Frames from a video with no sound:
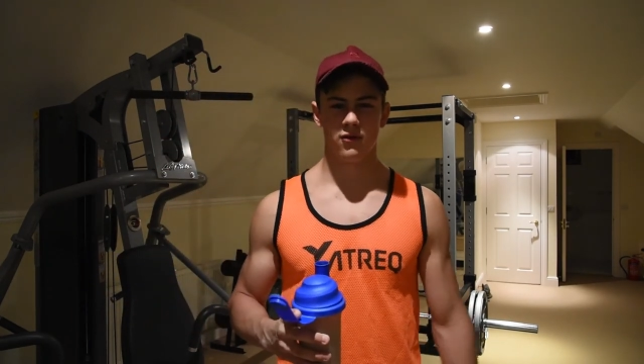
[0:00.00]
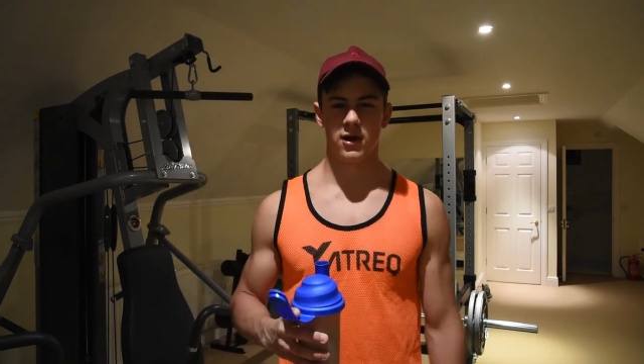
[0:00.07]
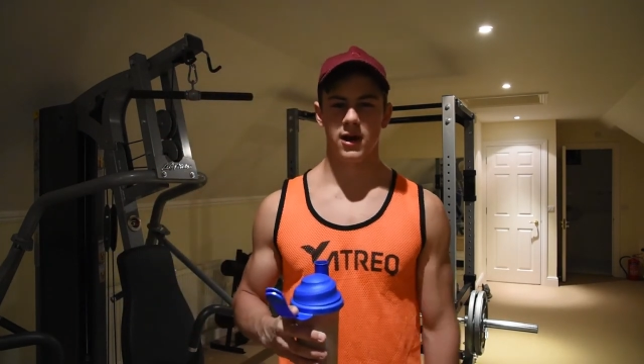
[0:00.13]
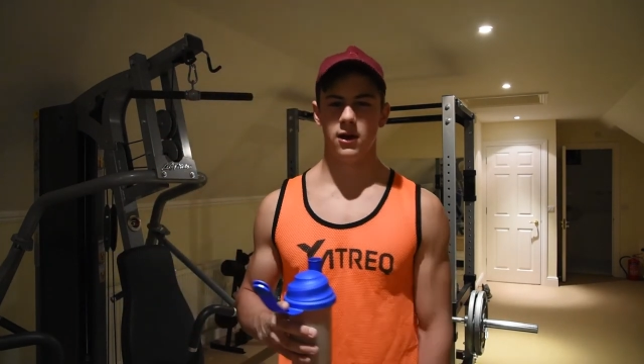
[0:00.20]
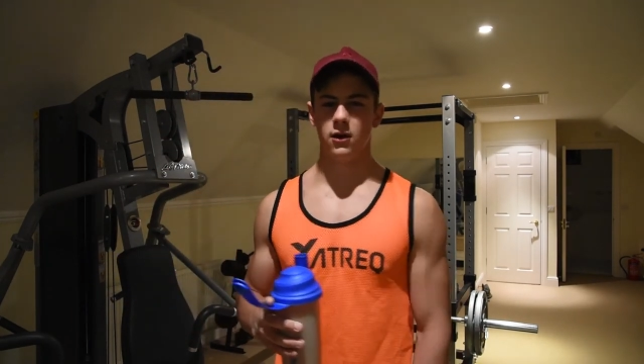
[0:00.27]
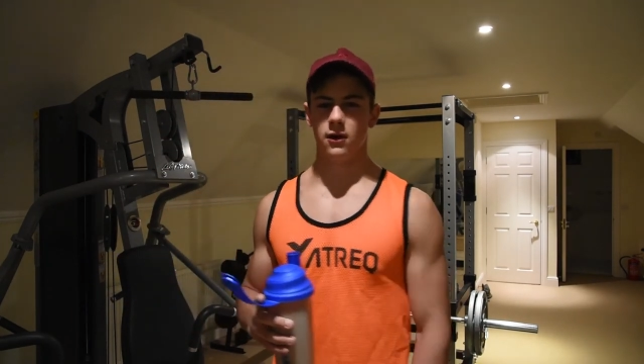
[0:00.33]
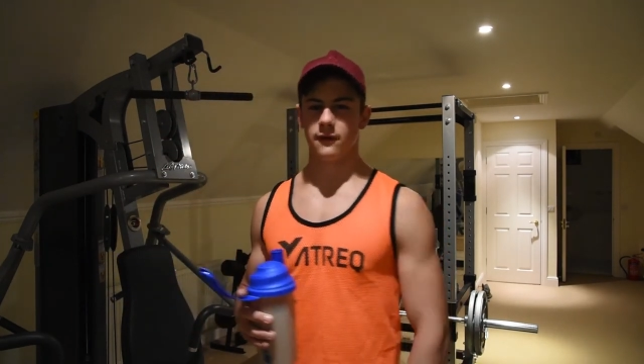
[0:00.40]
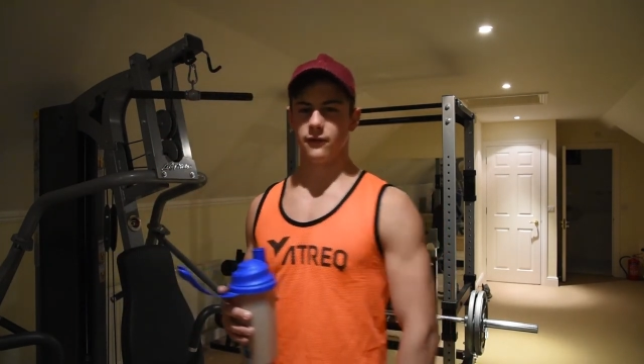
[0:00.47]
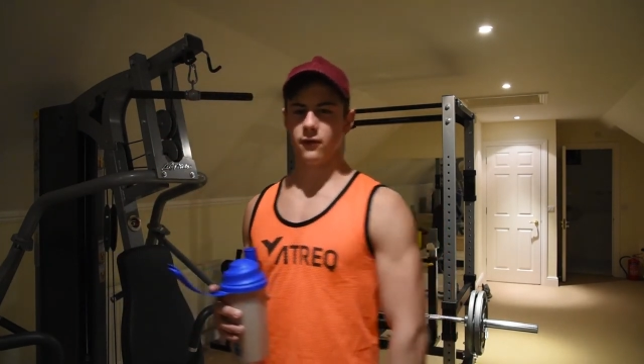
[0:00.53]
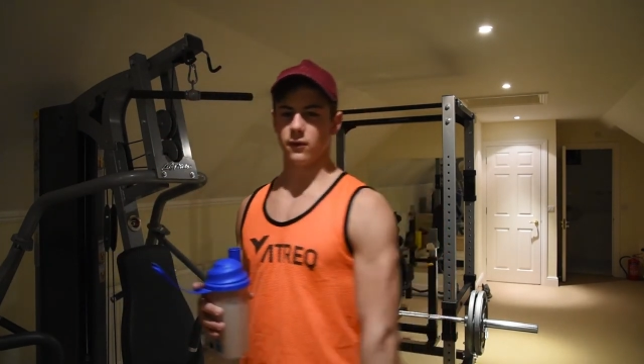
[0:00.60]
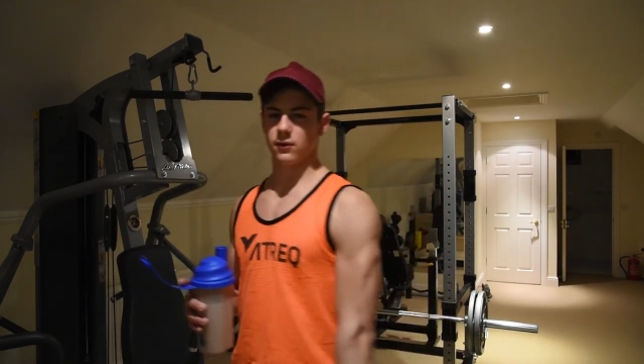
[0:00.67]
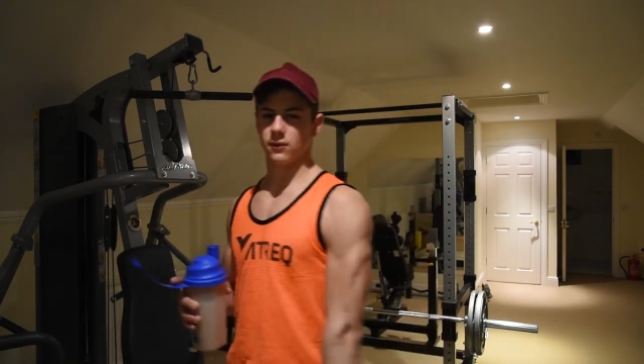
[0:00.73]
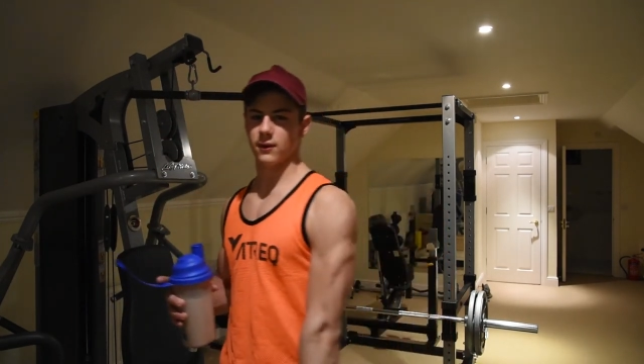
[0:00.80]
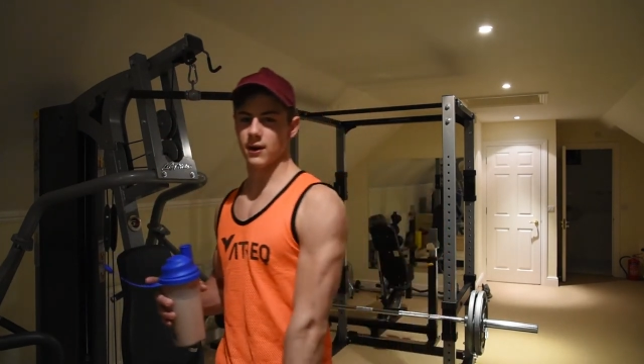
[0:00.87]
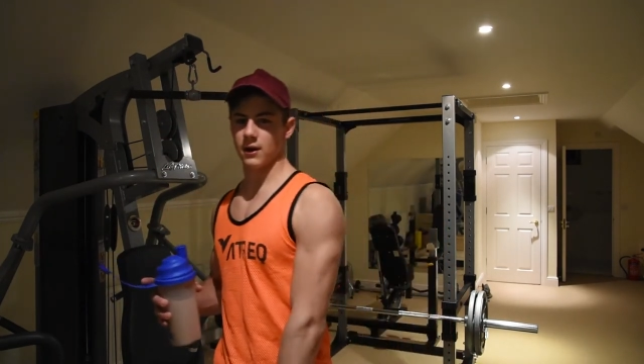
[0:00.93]
really looked
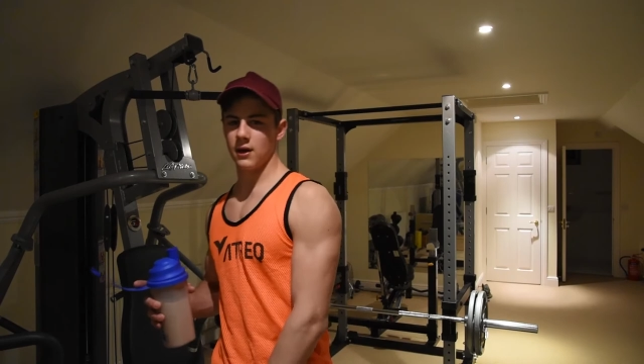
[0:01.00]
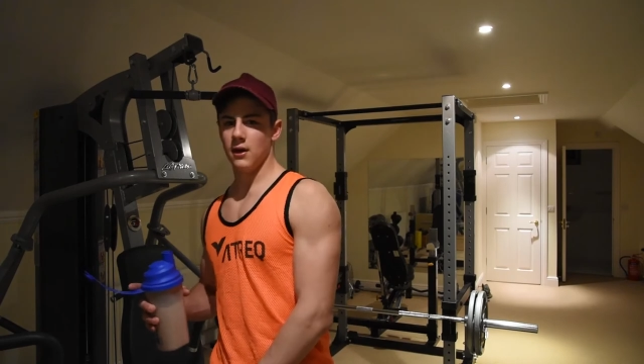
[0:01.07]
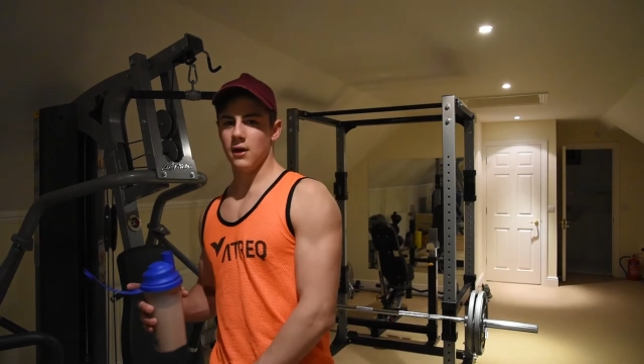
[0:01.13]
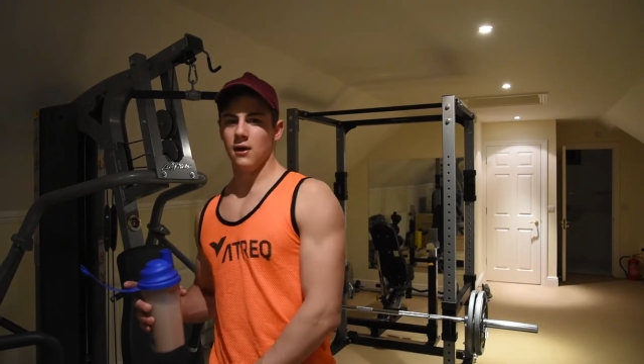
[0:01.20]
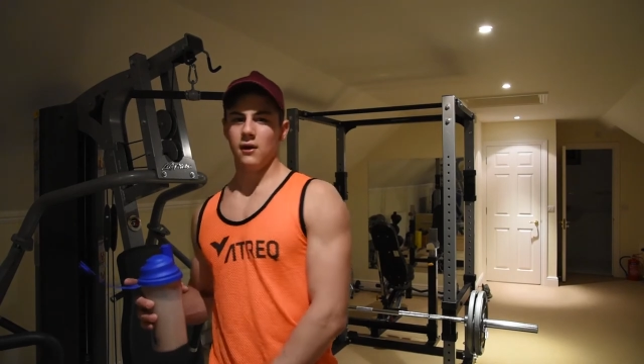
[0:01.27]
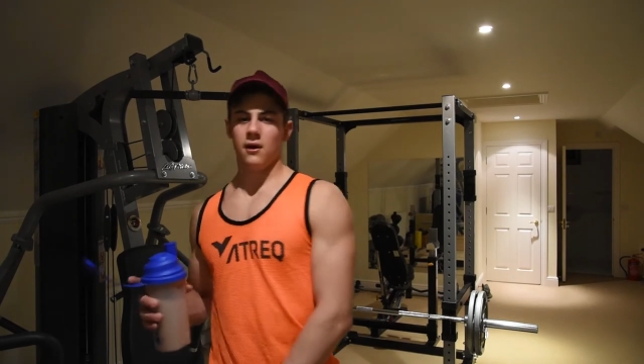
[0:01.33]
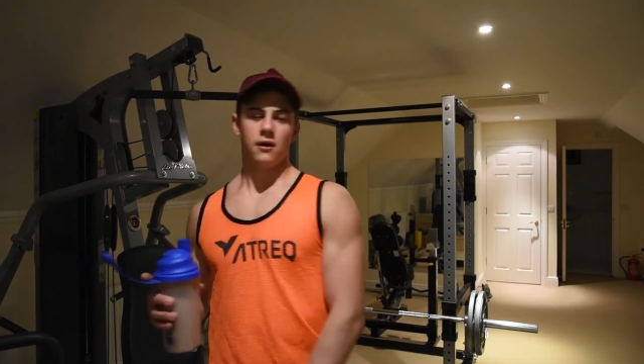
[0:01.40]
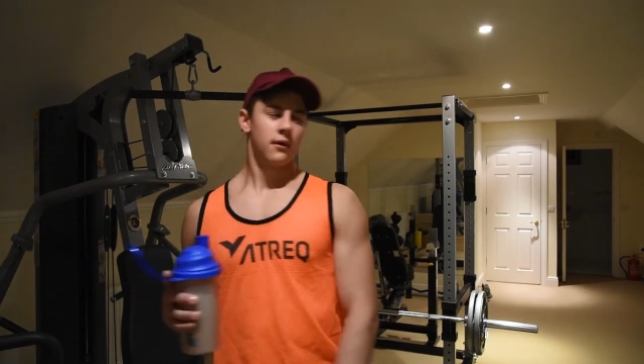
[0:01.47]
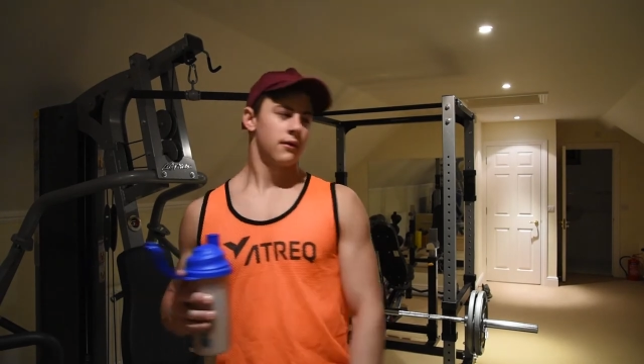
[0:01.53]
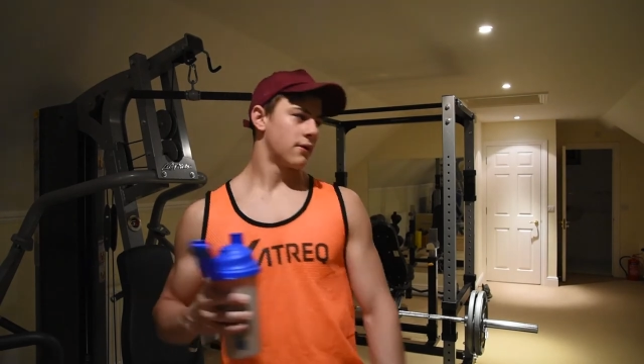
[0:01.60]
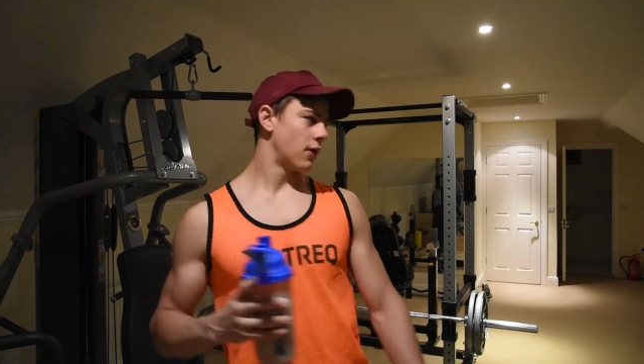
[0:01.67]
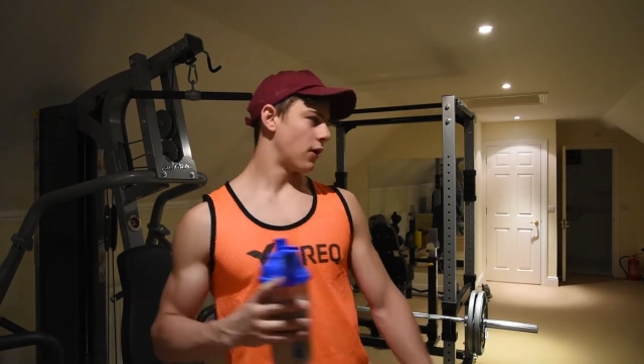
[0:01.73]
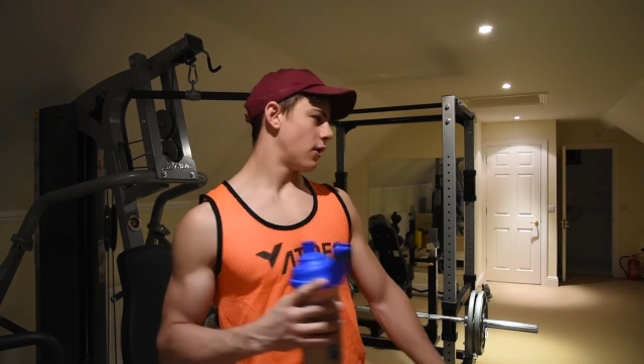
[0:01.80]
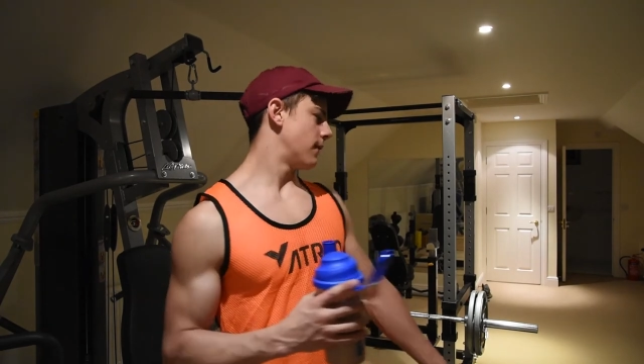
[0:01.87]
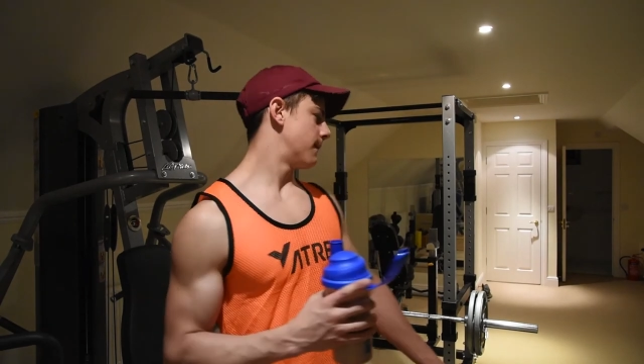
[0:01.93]
forward to it.
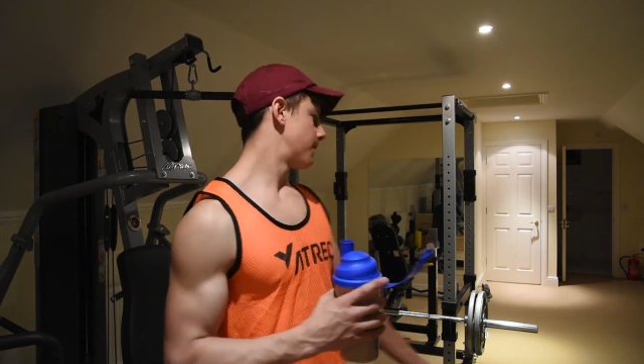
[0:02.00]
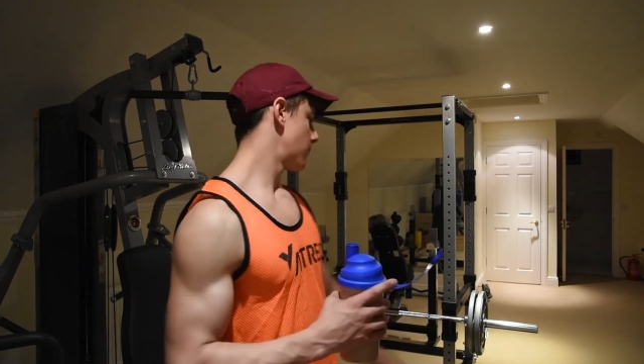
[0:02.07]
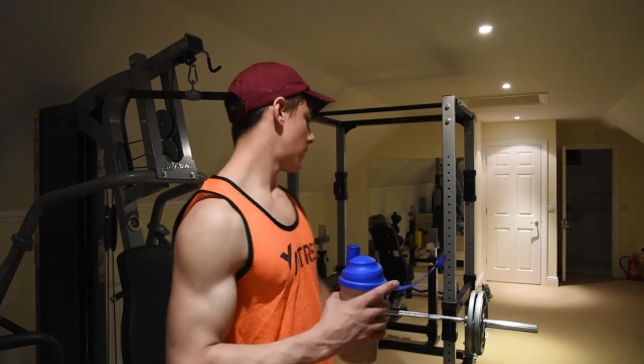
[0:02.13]
So I